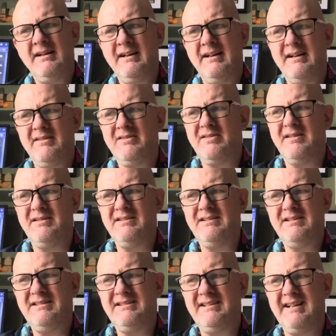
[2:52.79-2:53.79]
And I was like,
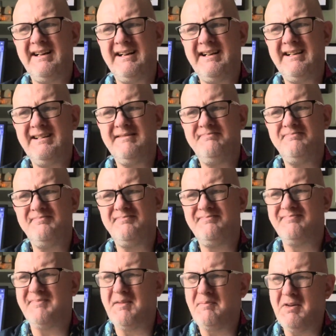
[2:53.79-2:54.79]
okay, I'm
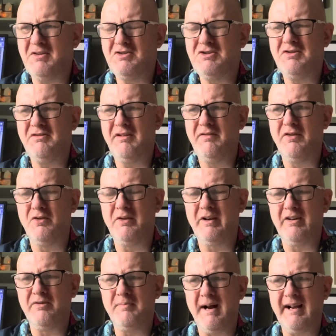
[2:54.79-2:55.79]
not sure if all
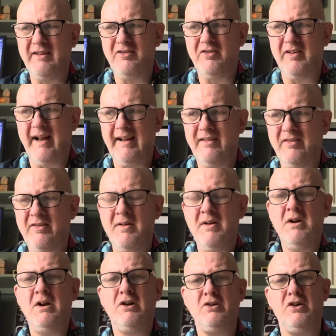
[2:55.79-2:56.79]
this makes sense.
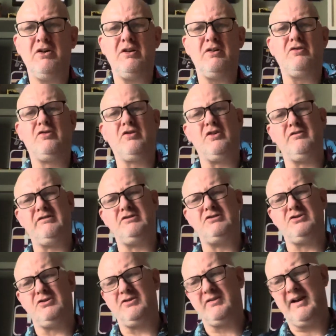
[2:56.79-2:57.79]
Cut a long story
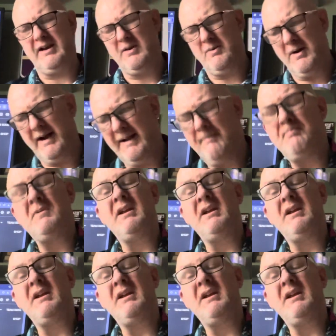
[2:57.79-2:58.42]
short, anyway.